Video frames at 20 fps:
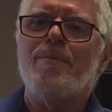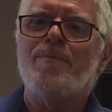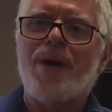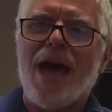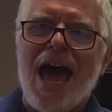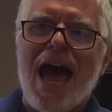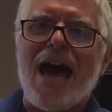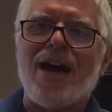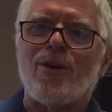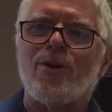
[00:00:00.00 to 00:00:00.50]

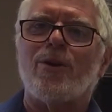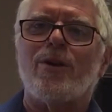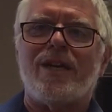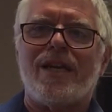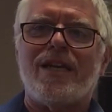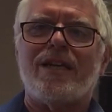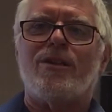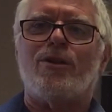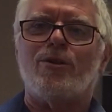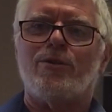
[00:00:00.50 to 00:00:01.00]
pattern
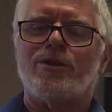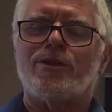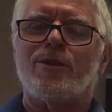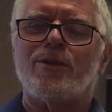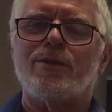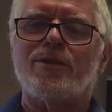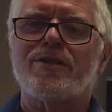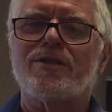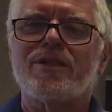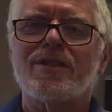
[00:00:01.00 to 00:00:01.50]

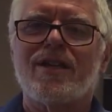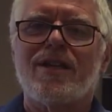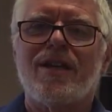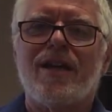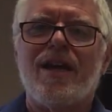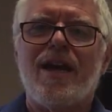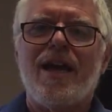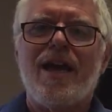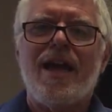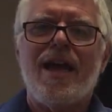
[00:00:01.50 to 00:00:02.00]
inducers.
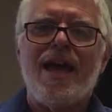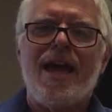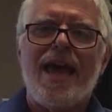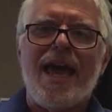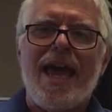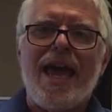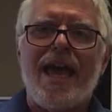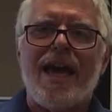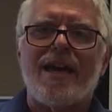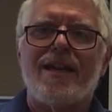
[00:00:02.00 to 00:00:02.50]

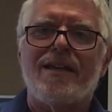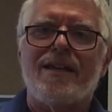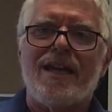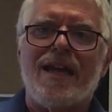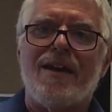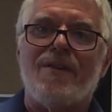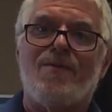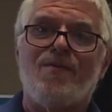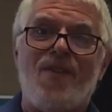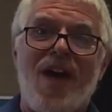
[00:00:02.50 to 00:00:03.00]
And
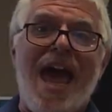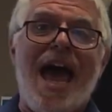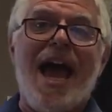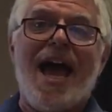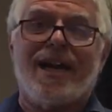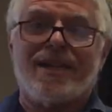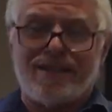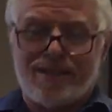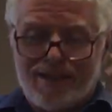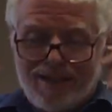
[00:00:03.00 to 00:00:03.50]
in
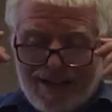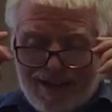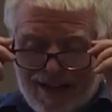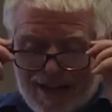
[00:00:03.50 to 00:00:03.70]
fact,